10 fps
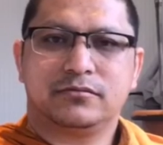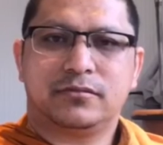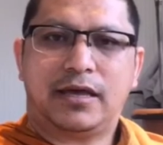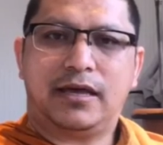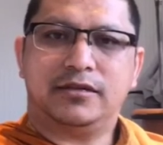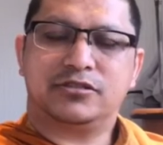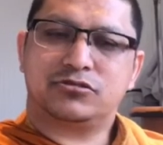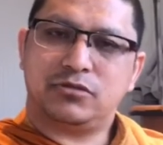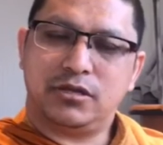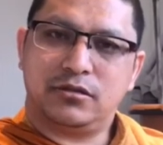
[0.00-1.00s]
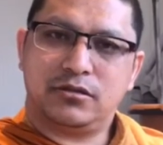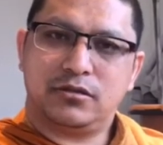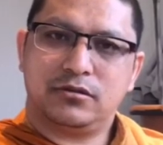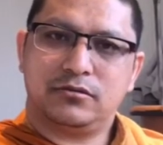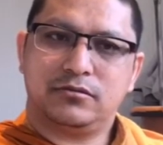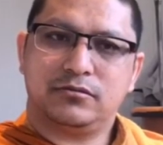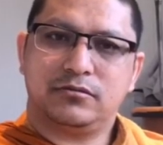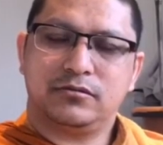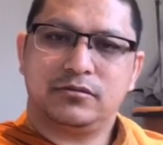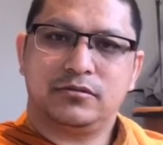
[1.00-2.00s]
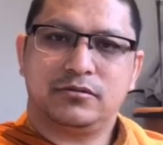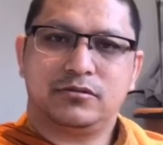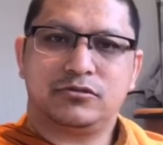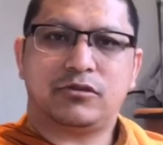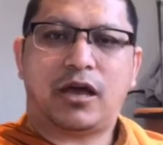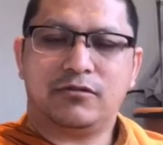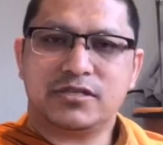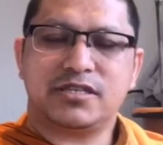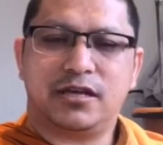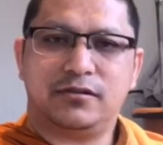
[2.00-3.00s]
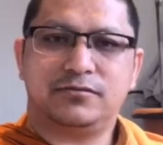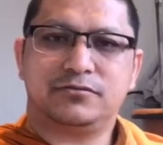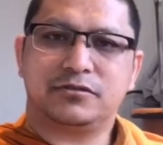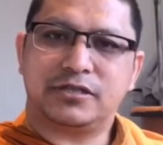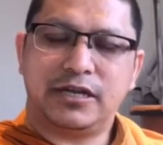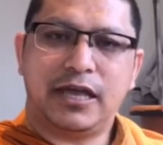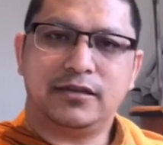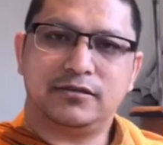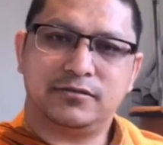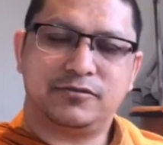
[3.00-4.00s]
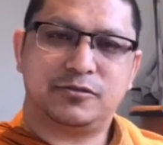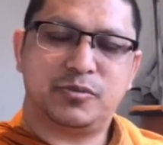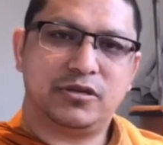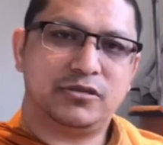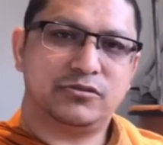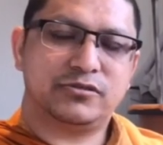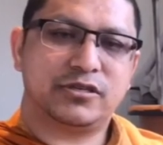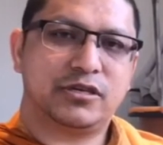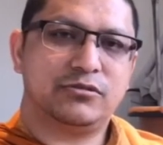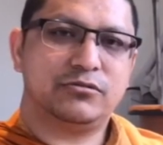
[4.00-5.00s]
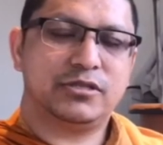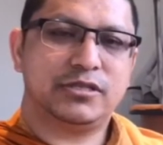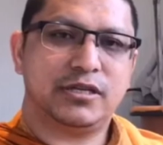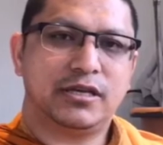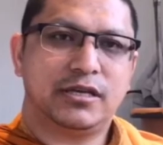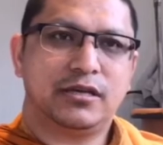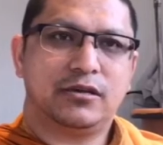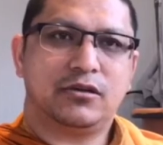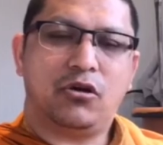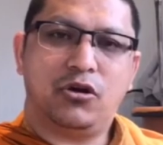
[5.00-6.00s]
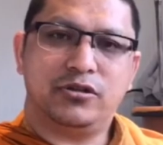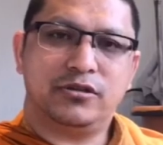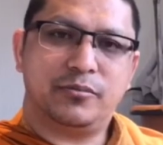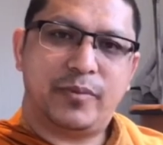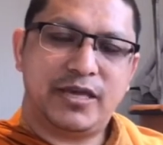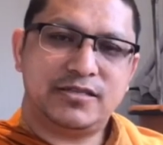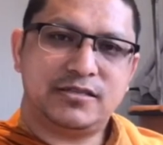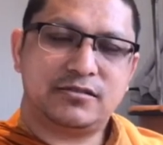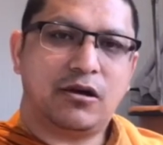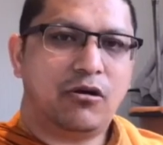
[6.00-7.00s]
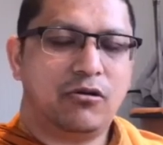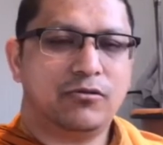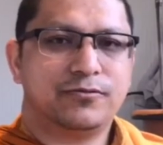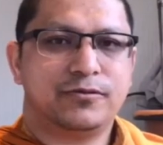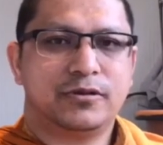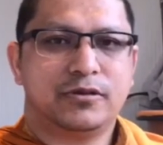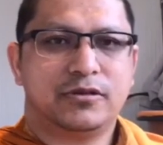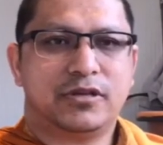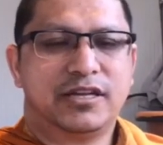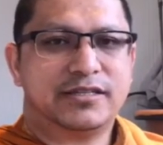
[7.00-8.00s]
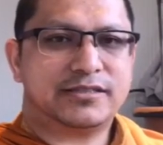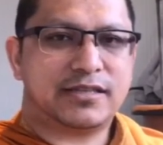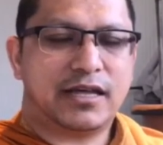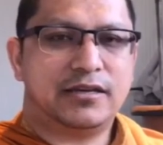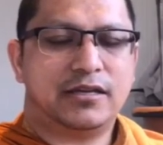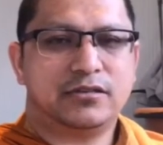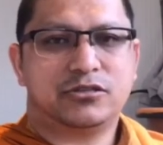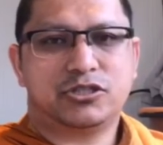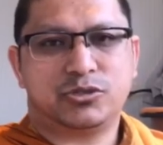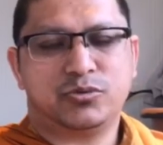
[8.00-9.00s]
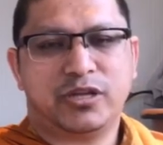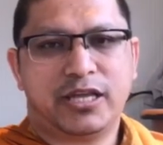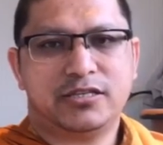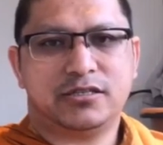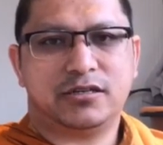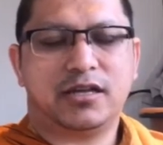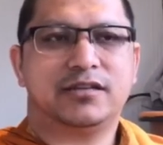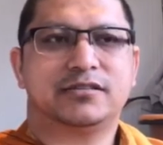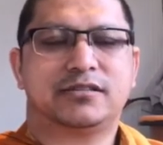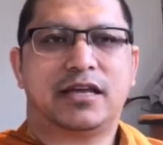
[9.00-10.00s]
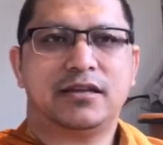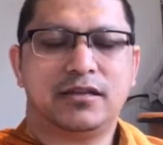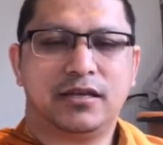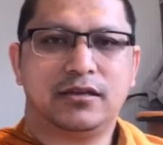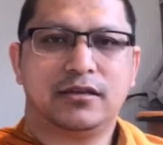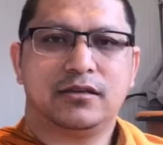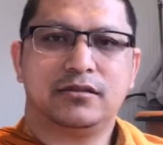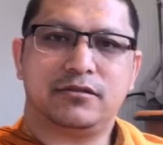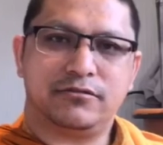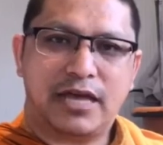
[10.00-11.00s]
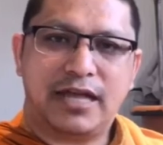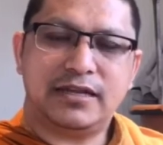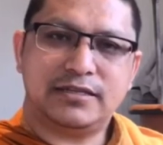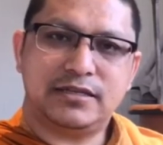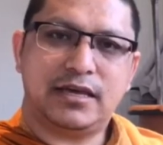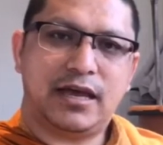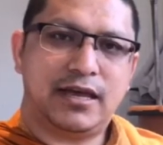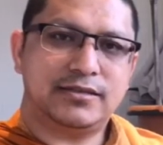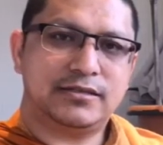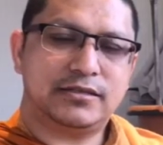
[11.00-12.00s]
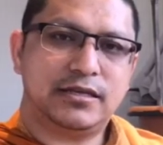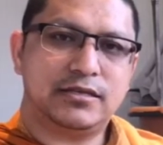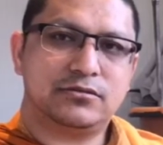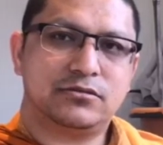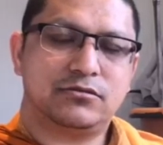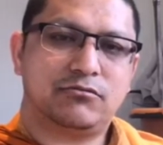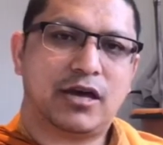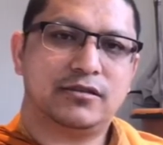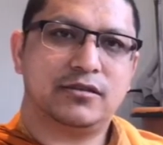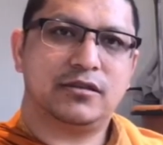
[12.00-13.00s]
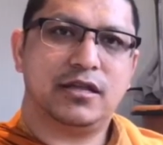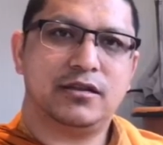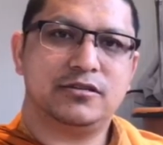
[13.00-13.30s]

and strength to ourselves to create the spiritual security on the basis of understanding the true nature, understanding the reality as it is, rather than